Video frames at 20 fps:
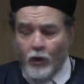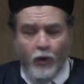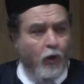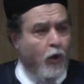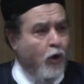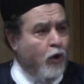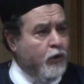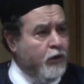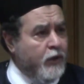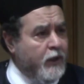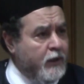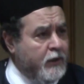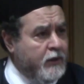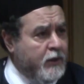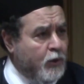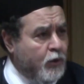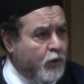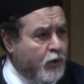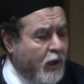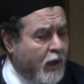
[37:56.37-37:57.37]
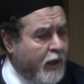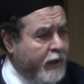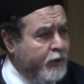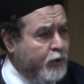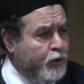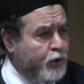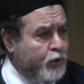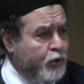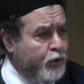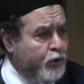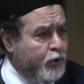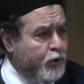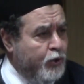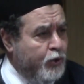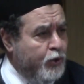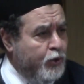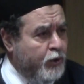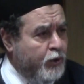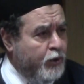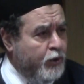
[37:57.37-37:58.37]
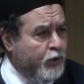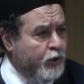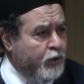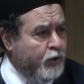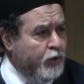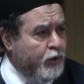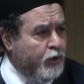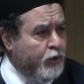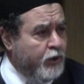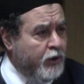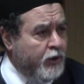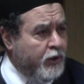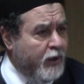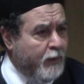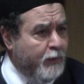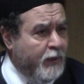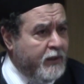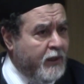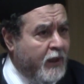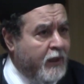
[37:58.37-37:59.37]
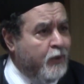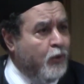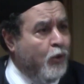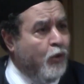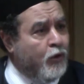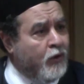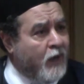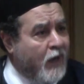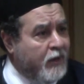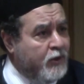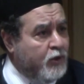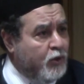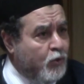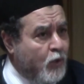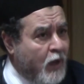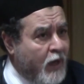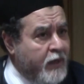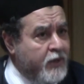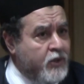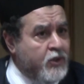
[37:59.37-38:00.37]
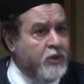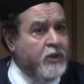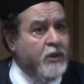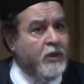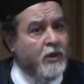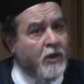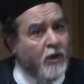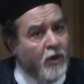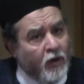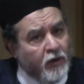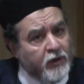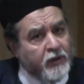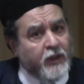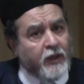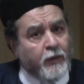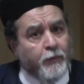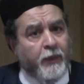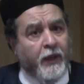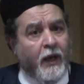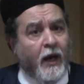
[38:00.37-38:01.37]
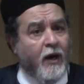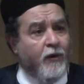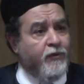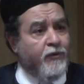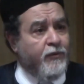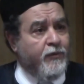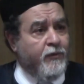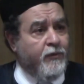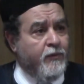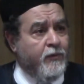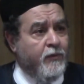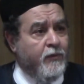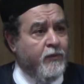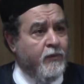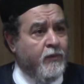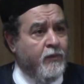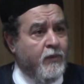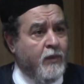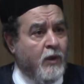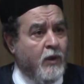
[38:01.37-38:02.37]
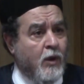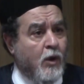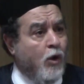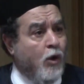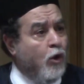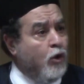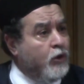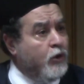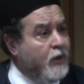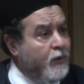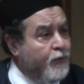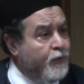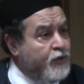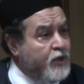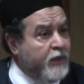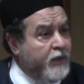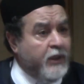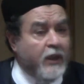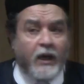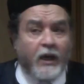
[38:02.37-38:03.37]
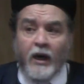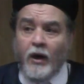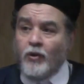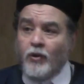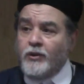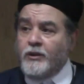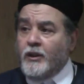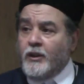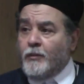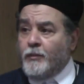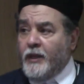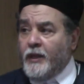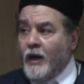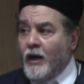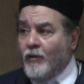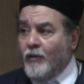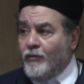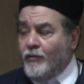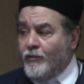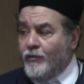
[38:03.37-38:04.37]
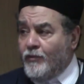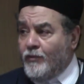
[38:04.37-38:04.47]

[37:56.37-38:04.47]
Or read the Quran during Ramadan or otherwise on their behalf. Or give sadaqah on their behalf.